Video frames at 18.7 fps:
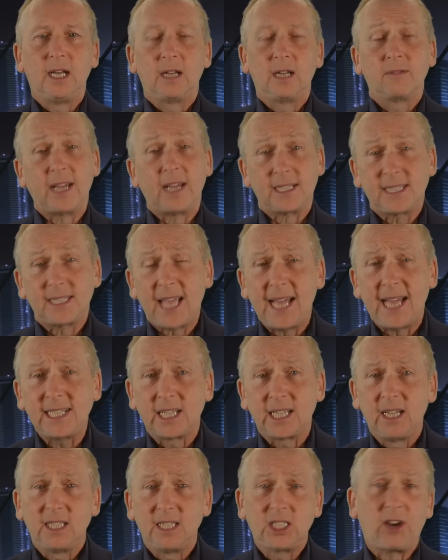That said,
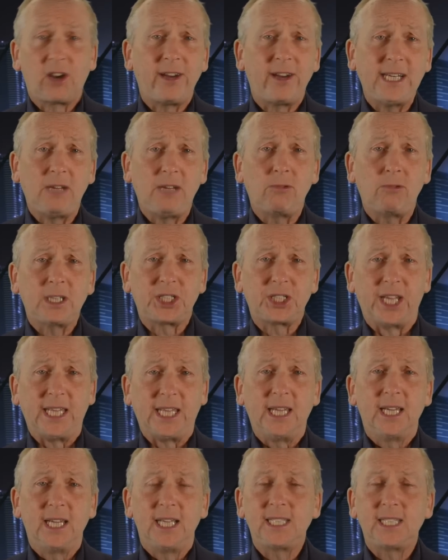Tiny
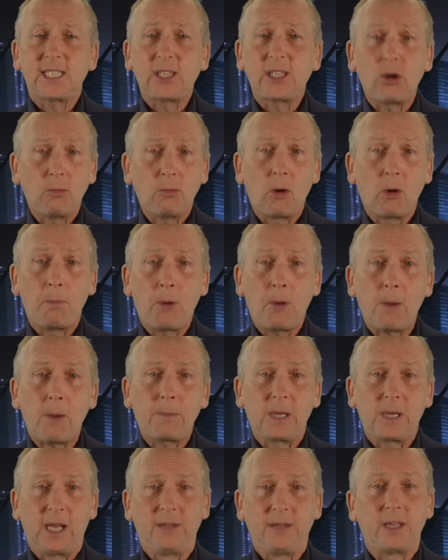Rishi is still more
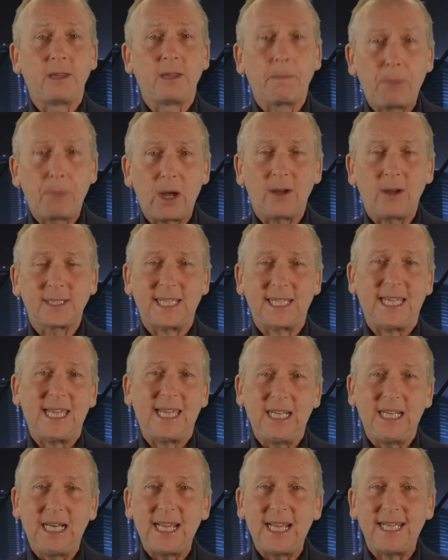popular than the party
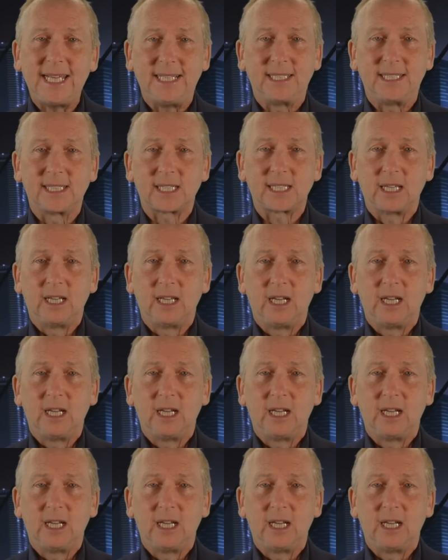he leads.